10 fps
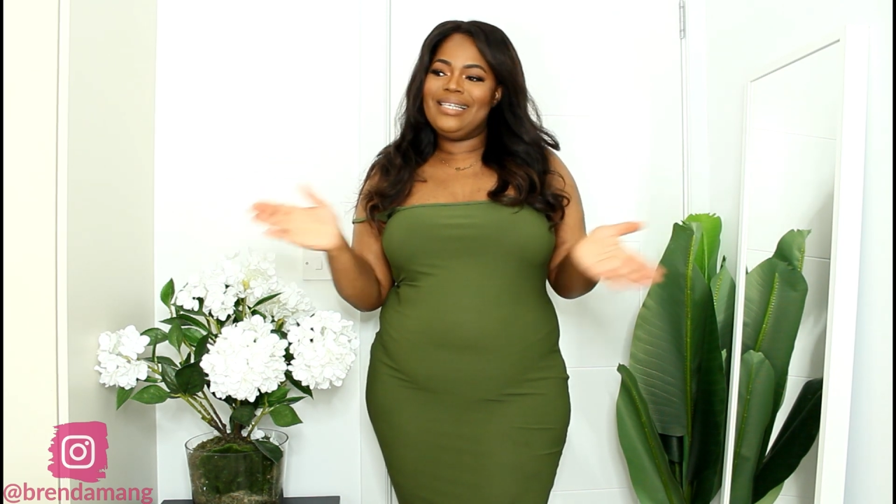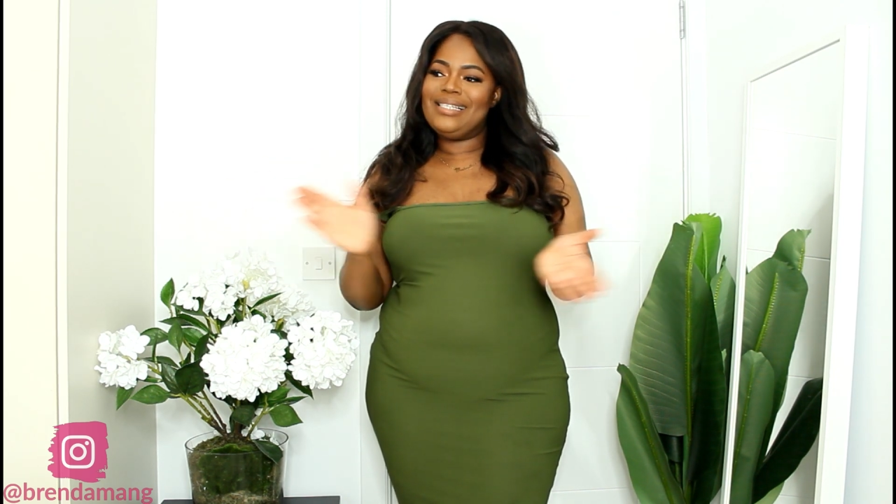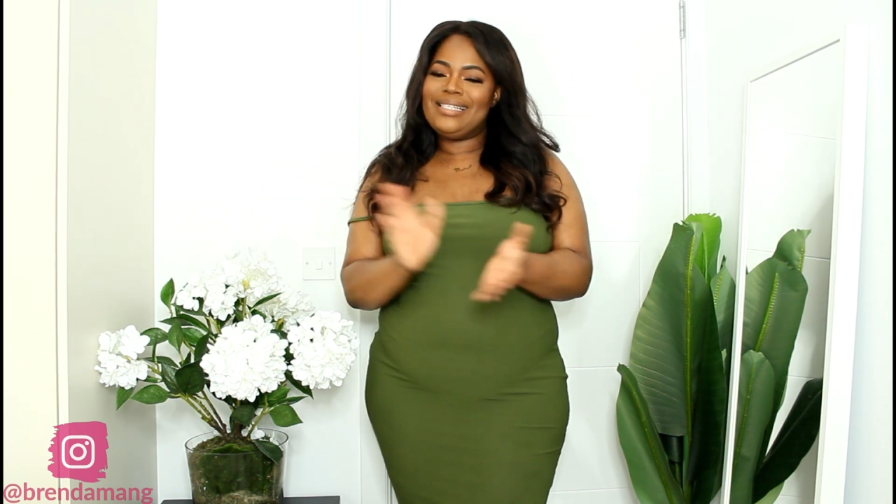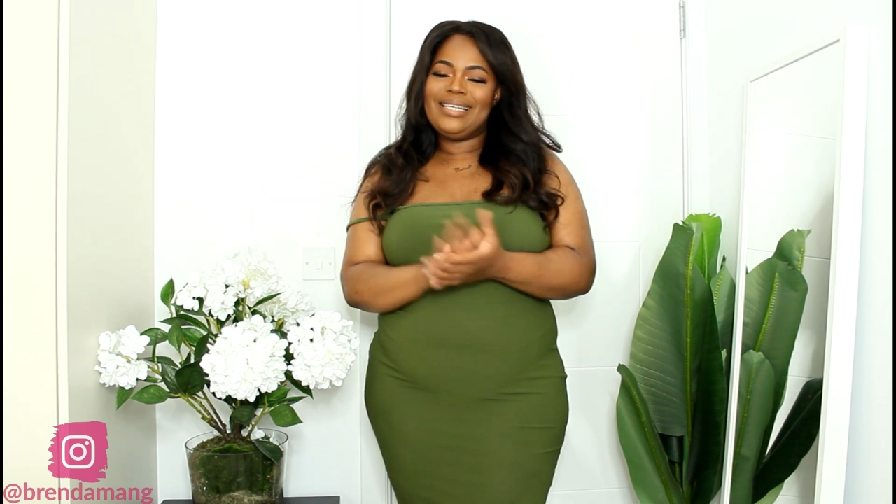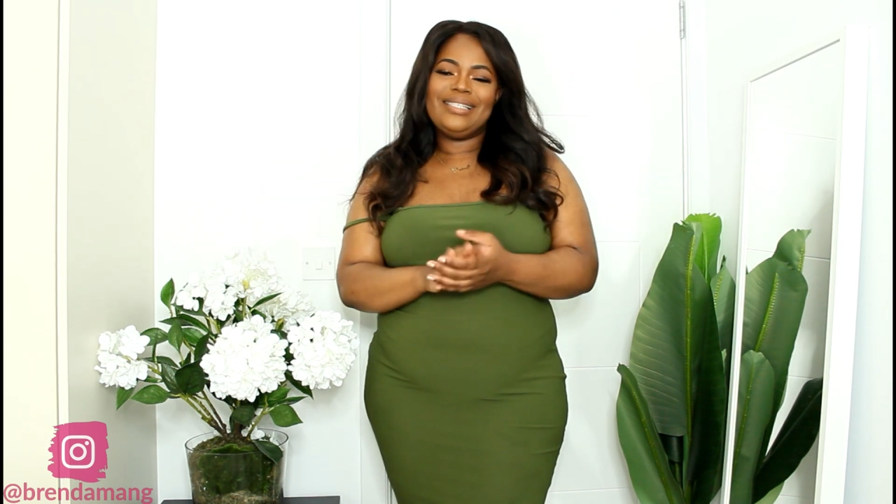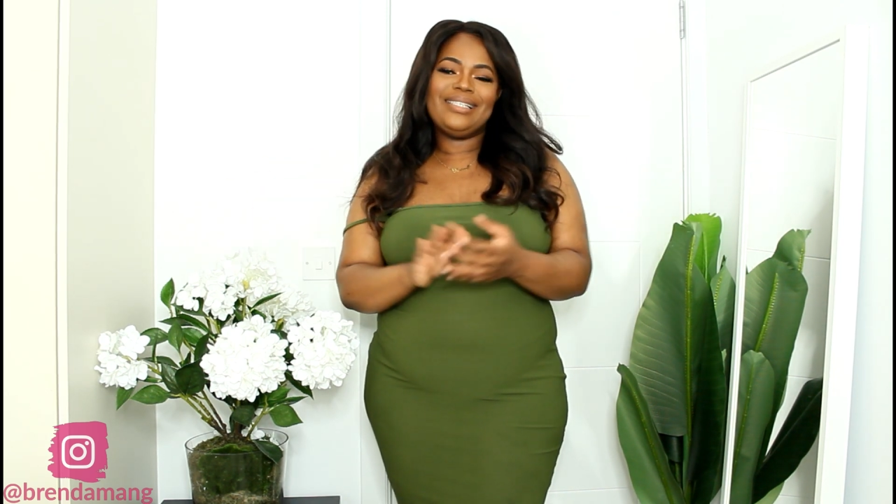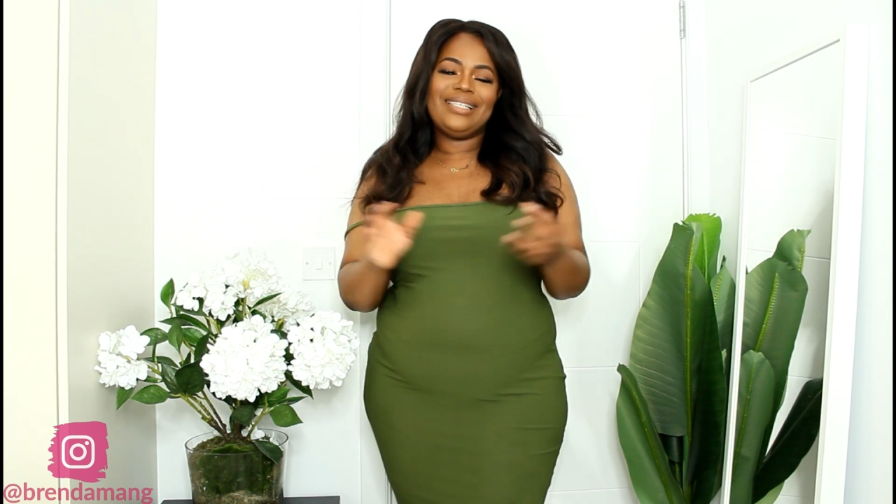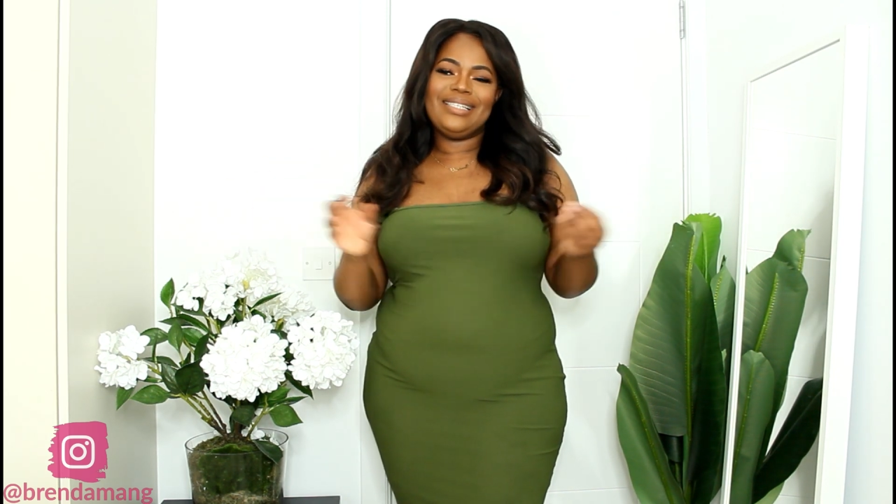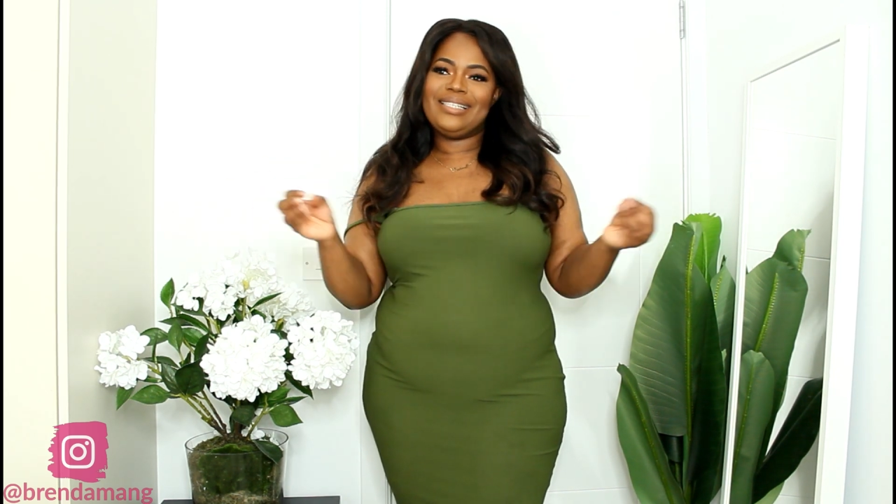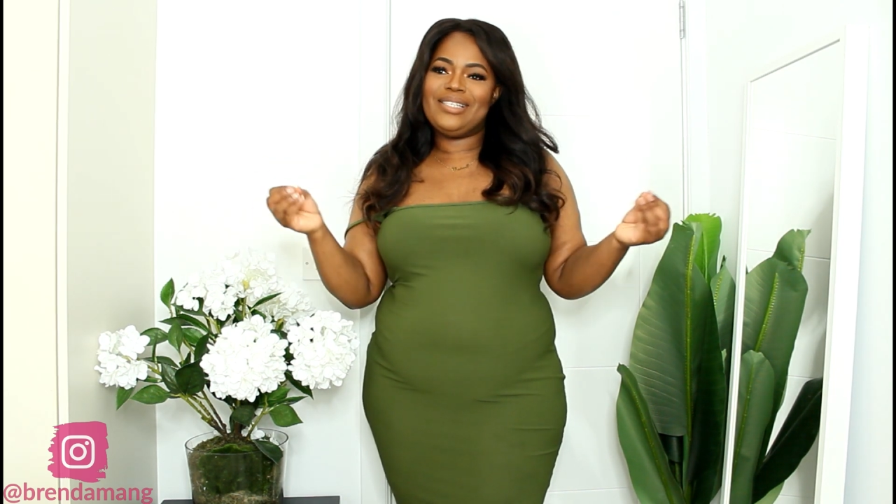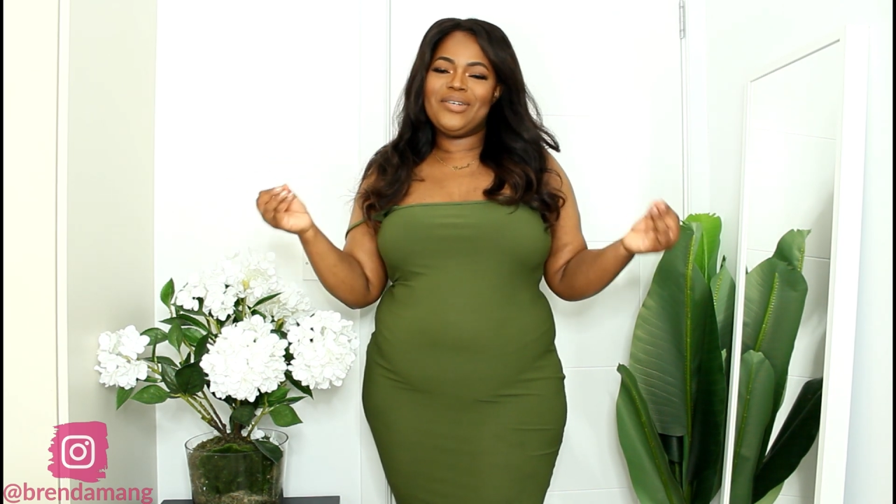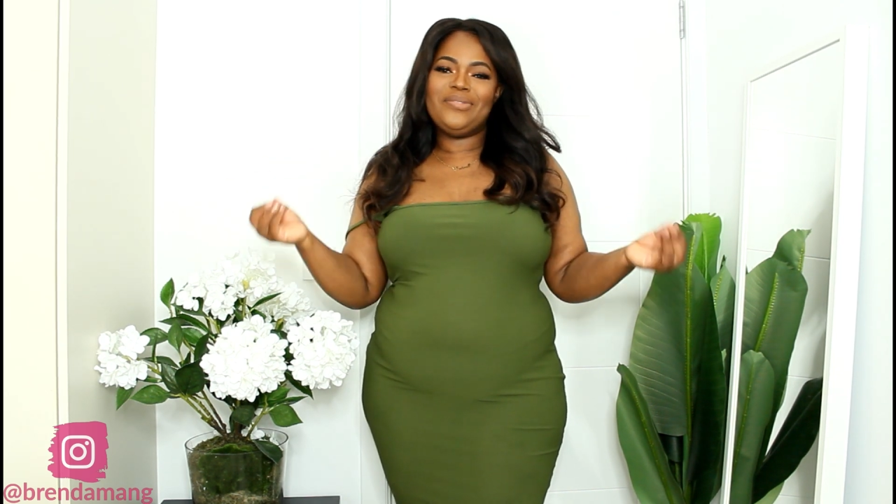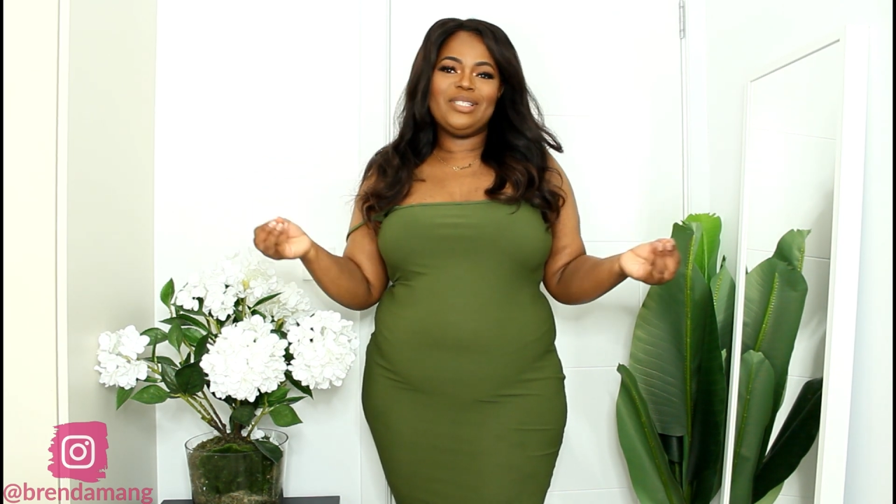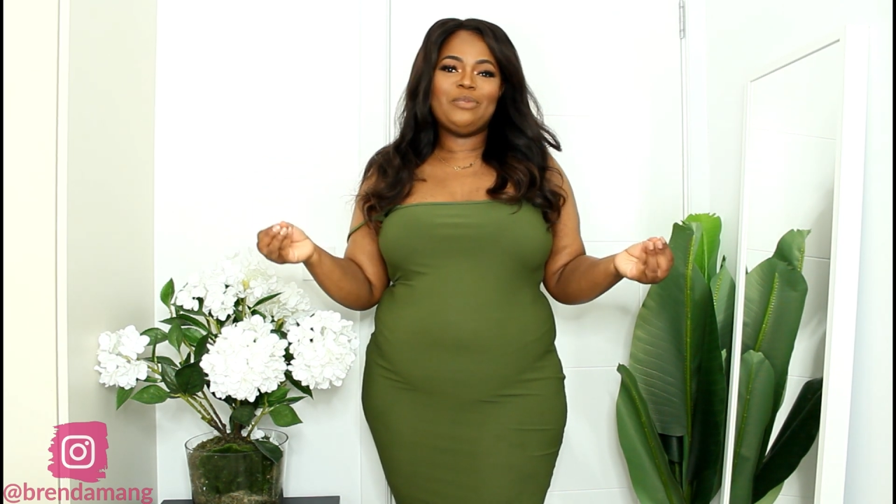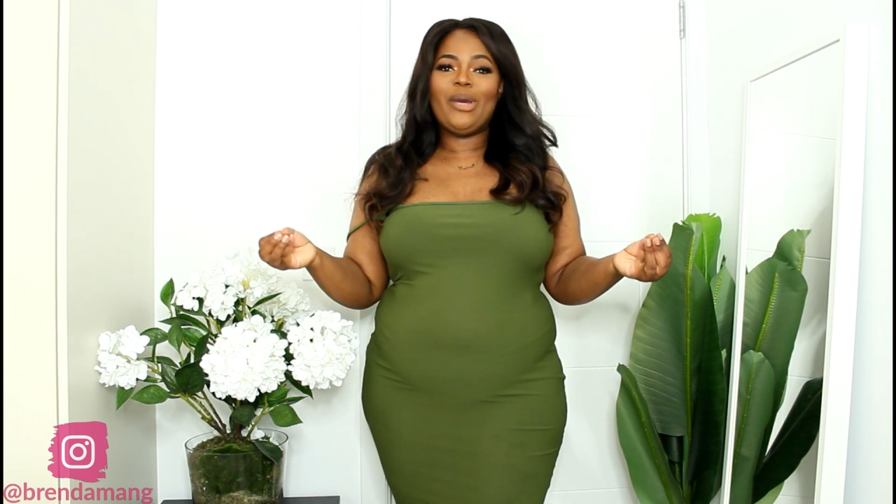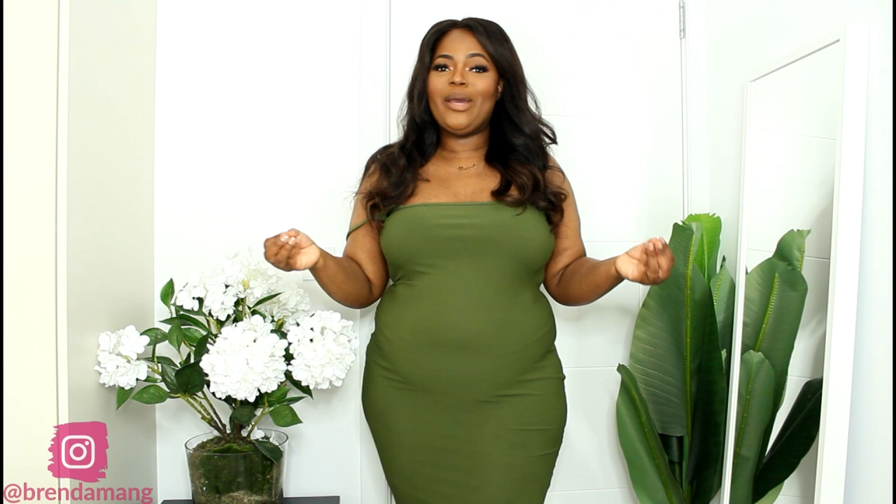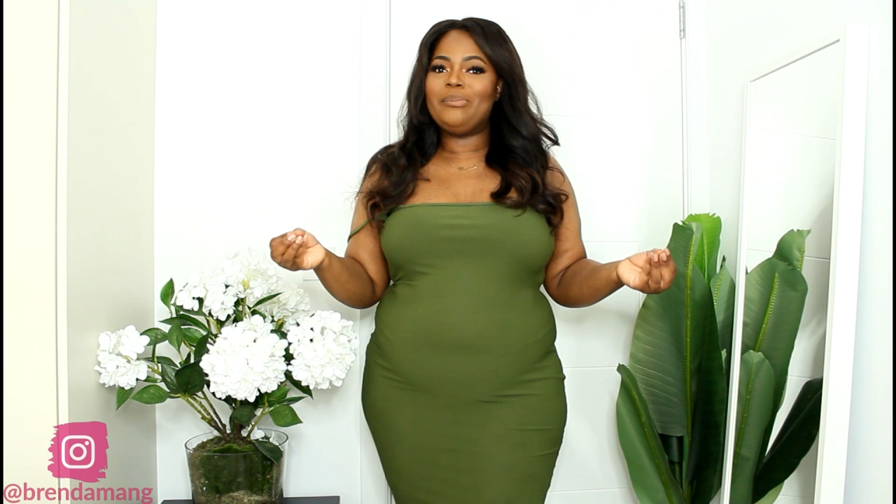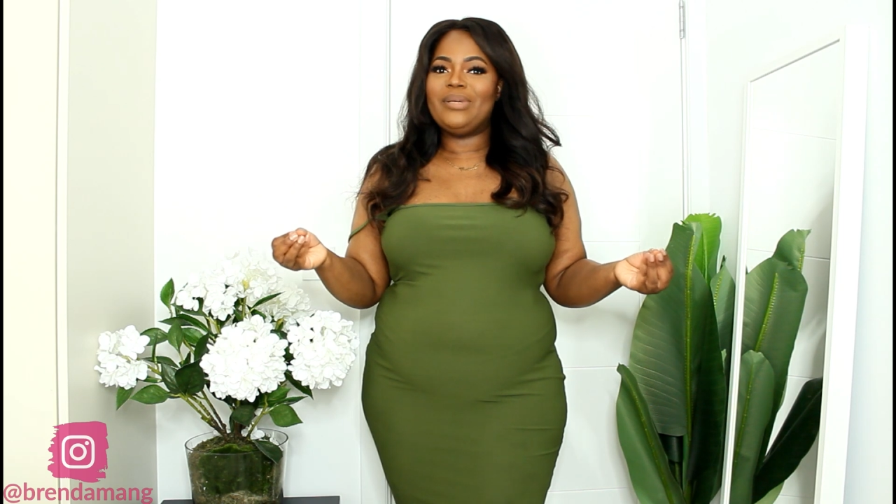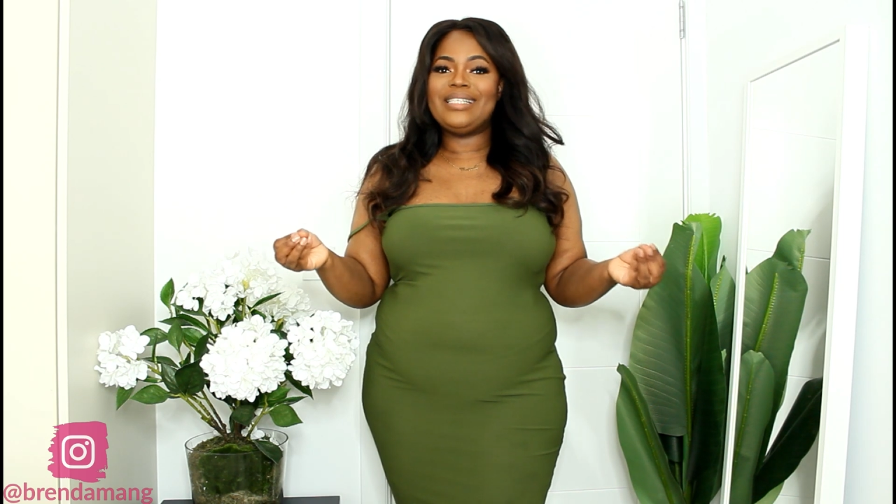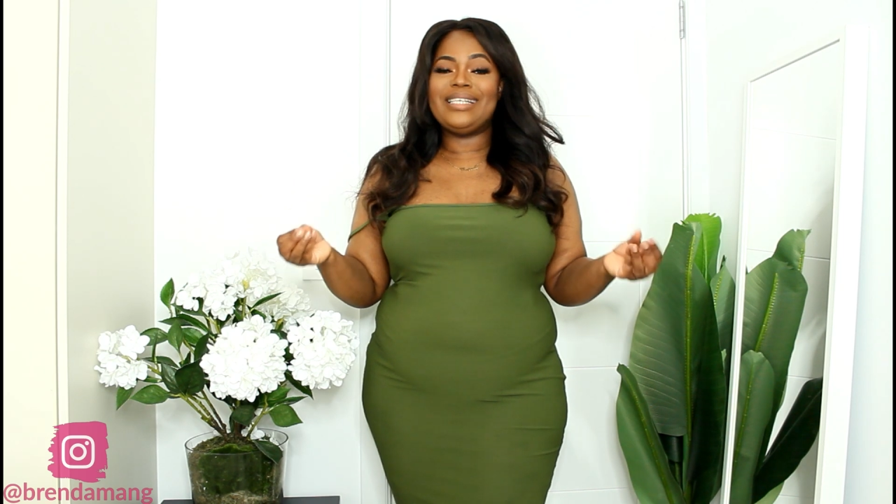it's served its
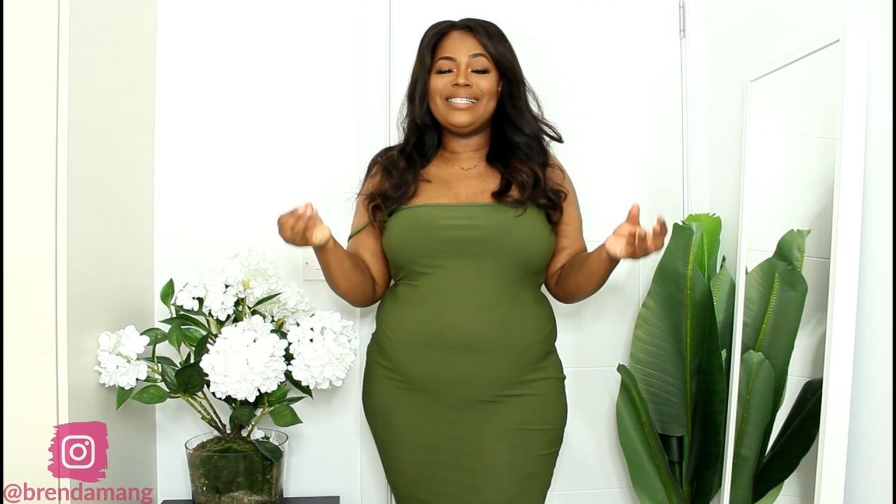purpose,